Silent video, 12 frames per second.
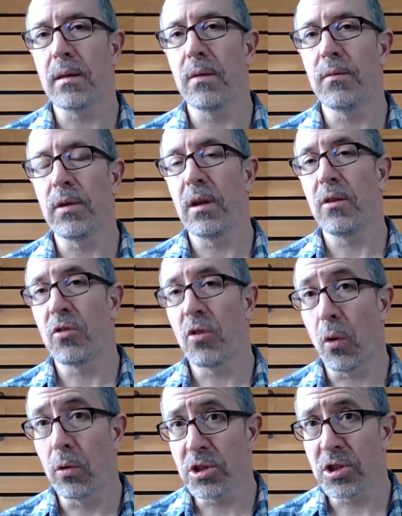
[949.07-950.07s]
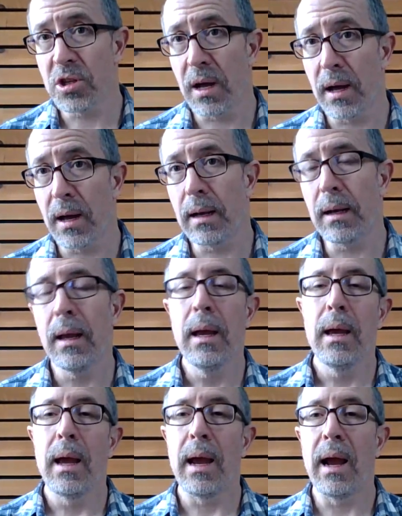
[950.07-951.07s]
of it is Holstein,
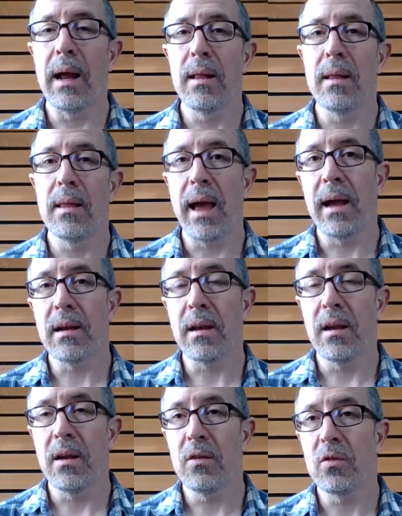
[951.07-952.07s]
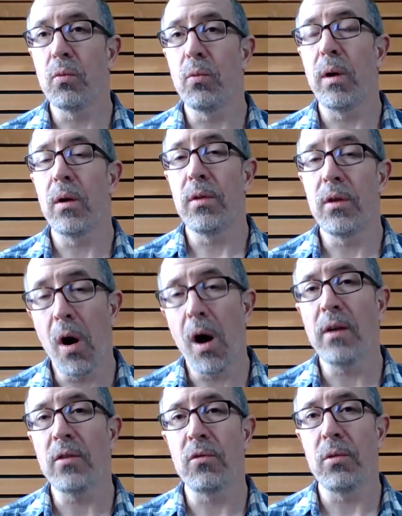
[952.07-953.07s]
and that is where the
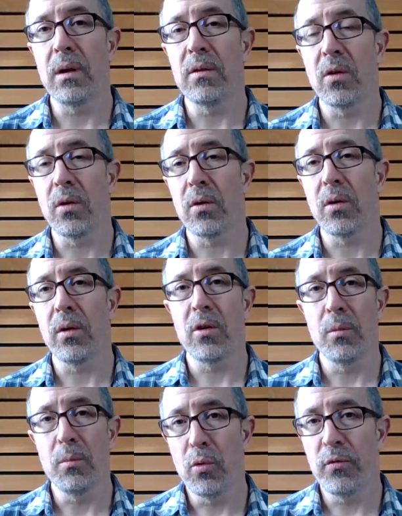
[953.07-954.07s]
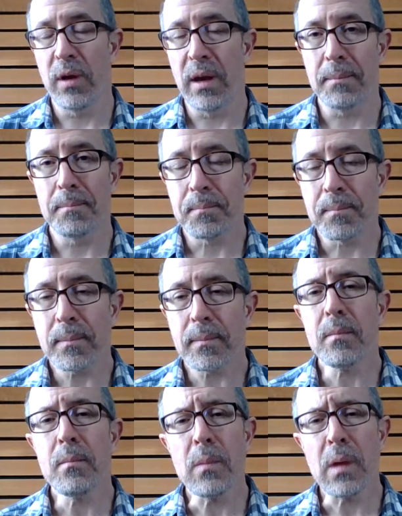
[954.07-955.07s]
Austrians are going to move in.
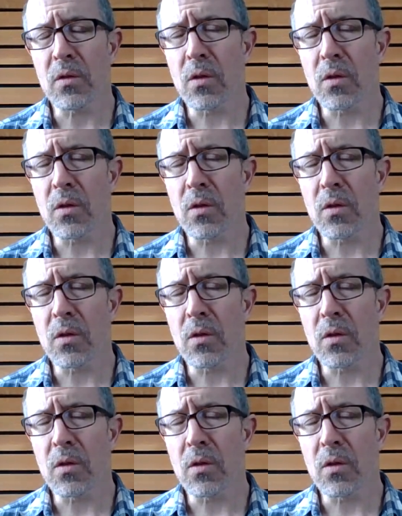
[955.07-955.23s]
So the